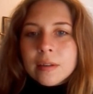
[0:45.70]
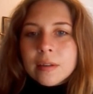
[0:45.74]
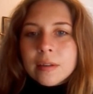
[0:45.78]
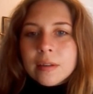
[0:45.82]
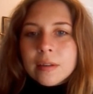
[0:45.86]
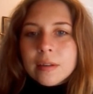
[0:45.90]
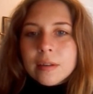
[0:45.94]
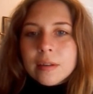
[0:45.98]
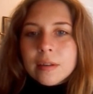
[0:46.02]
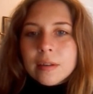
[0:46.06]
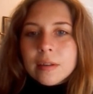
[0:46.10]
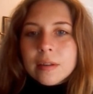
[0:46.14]

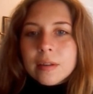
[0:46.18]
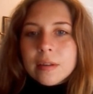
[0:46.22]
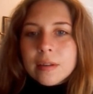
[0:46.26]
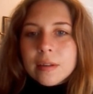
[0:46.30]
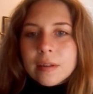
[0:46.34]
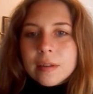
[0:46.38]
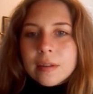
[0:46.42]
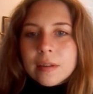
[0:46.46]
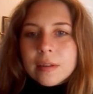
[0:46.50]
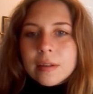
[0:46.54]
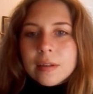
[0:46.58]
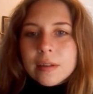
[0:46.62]

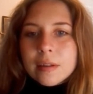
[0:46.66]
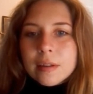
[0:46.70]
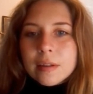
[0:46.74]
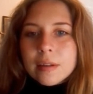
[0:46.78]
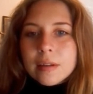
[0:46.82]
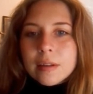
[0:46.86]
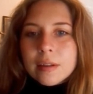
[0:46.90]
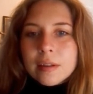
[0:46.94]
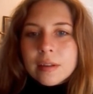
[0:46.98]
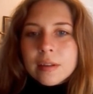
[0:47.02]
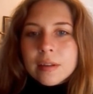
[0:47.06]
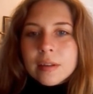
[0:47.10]

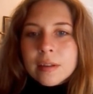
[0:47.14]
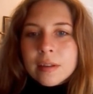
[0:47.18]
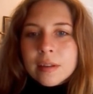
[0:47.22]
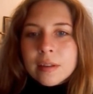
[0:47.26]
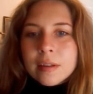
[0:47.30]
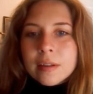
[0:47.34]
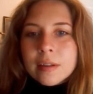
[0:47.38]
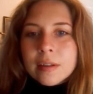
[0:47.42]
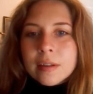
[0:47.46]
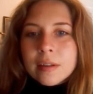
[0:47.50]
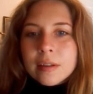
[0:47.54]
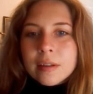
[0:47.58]

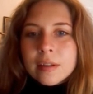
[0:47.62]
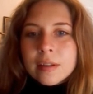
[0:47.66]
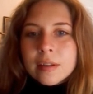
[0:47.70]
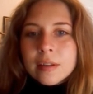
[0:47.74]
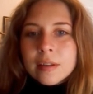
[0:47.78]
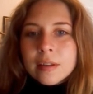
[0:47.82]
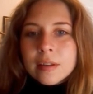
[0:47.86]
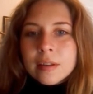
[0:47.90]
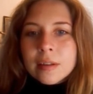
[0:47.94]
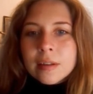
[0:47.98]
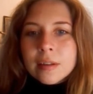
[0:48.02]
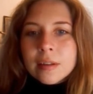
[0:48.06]

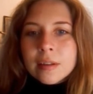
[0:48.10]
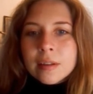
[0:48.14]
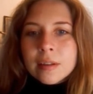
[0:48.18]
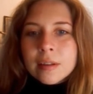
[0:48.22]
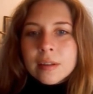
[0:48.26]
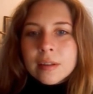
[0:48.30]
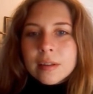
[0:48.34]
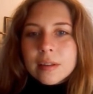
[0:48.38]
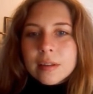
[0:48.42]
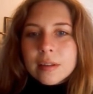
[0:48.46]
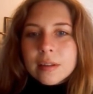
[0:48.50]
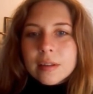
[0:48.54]

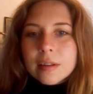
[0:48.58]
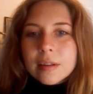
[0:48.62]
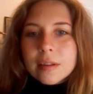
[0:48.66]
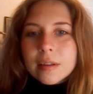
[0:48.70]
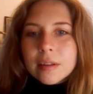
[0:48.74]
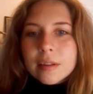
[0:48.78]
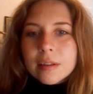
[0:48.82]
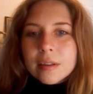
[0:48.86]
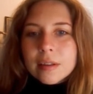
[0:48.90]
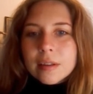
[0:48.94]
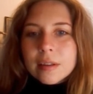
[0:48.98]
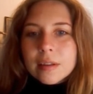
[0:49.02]

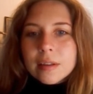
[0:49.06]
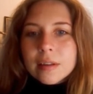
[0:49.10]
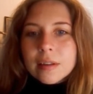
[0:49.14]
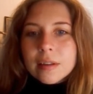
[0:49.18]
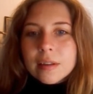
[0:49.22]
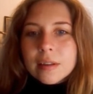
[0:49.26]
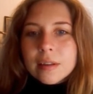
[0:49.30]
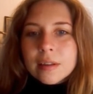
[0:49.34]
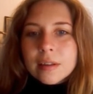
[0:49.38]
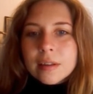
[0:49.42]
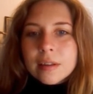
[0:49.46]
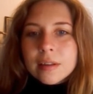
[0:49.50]

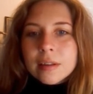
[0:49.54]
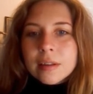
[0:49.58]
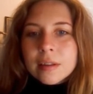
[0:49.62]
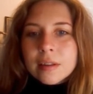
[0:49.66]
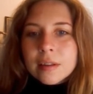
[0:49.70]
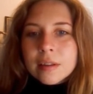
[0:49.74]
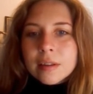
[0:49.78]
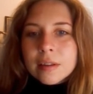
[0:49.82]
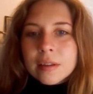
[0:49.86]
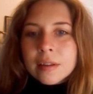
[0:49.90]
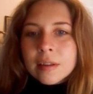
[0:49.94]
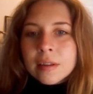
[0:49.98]

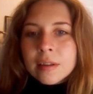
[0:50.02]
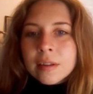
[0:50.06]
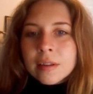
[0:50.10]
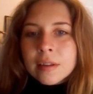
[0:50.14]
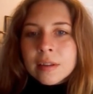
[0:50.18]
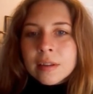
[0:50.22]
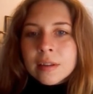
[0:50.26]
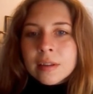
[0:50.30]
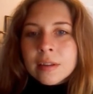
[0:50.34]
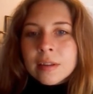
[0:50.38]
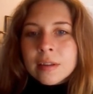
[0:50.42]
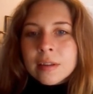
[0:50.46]

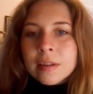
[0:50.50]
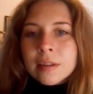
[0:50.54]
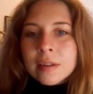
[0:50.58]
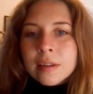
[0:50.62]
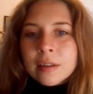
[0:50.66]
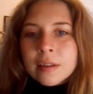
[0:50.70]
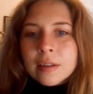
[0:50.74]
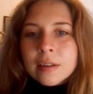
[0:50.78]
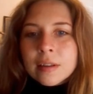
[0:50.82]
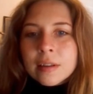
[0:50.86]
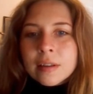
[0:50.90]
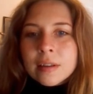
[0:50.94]

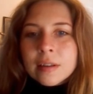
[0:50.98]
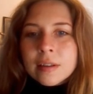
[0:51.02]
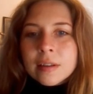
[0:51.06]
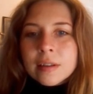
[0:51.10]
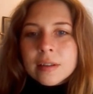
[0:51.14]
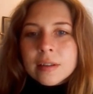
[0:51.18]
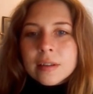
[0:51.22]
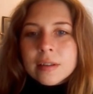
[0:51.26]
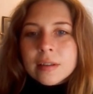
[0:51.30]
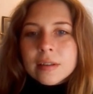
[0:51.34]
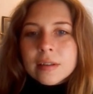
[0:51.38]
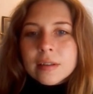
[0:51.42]

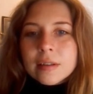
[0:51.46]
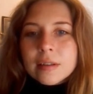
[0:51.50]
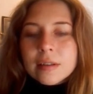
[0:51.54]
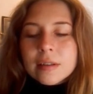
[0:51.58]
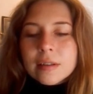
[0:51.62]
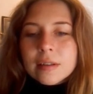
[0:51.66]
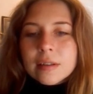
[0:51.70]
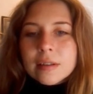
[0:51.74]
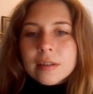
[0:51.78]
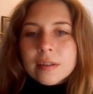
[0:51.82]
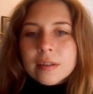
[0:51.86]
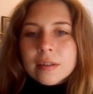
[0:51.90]

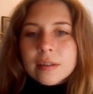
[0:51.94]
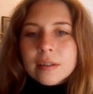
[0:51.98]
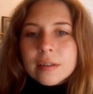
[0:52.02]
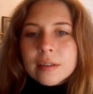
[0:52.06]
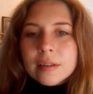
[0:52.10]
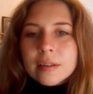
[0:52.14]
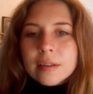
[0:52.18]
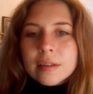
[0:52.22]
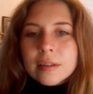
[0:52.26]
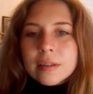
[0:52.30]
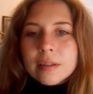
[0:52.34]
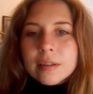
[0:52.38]

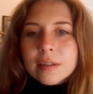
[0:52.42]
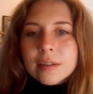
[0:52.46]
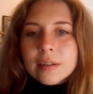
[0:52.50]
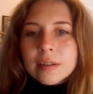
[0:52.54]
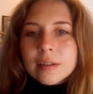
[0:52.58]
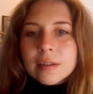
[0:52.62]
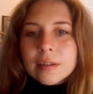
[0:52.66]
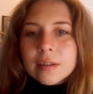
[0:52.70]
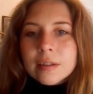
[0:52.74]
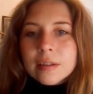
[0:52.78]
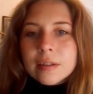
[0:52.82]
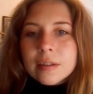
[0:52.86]

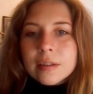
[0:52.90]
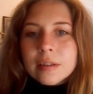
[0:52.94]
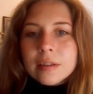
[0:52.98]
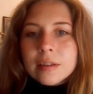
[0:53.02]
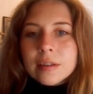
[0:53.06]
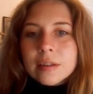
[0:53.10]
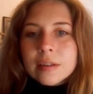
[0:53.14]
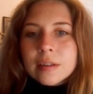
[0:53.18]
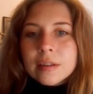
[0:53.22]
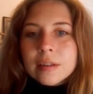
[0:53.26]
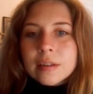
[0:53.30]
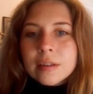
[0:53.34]

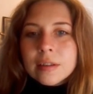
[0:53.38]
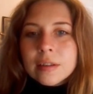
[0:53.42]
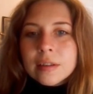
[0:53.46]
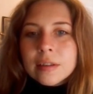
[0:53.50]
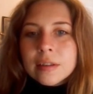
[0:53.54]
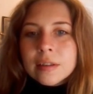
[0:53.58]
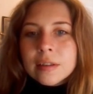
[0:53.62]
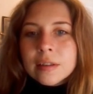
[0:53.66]
No words are spoken by the person on screen.